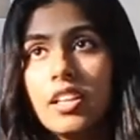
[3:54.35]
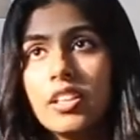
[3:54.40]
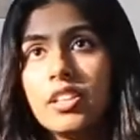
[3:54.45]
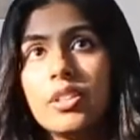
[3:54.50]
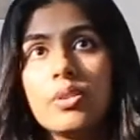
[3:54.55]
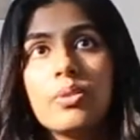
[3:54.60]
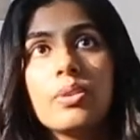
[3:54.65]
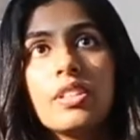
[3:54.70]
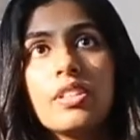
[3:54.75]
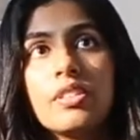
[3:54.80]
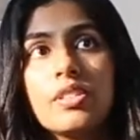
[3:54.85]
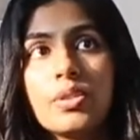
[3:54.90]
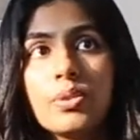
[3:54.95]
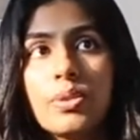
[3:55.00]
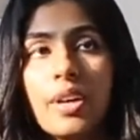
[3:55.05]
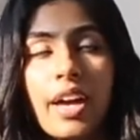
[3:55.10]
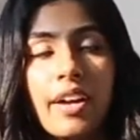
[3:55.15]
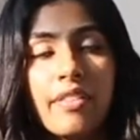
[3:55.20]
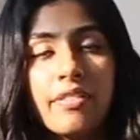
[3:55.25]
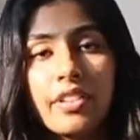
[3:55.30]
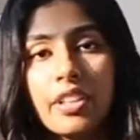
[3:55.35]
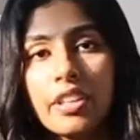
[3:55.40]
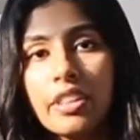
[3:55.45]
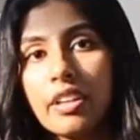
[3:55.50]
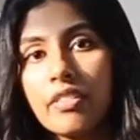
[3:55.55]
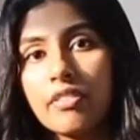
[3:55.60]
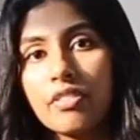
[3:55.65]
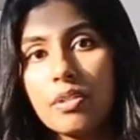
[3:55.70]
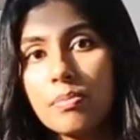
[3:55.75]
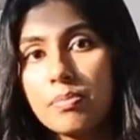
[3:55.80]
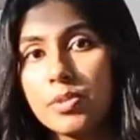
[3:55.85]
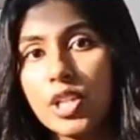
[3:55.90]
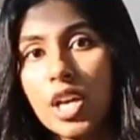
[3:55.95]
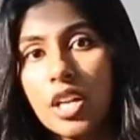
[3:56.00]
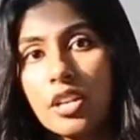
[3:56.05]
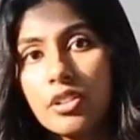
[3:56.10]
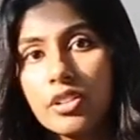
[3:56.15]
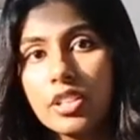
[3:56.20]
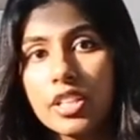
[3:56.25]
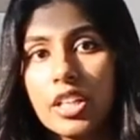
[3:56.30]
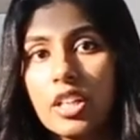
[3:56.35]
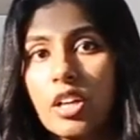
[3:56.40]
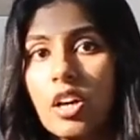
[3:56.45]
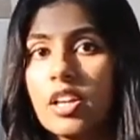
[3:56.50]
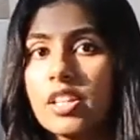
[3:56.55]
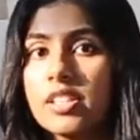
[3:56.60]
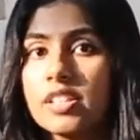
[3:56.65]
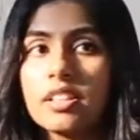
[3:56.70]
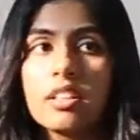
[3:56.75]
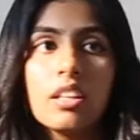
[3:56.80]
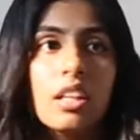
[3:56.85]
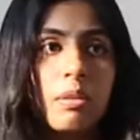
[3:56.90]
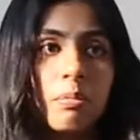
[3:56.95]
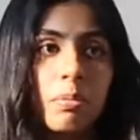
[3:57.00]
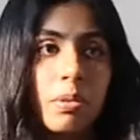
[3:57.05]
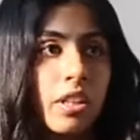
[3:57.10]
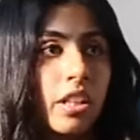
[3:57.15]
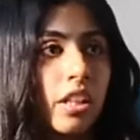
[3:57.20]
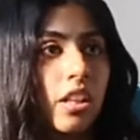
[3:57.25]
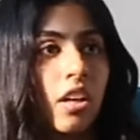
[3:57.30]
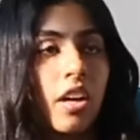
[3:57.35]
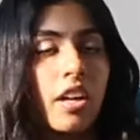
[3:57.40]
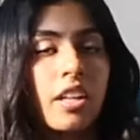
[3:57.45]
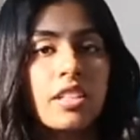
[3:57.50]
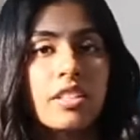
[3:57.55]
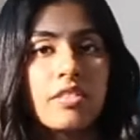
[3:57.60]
you can do everything from gender econ to labor econ,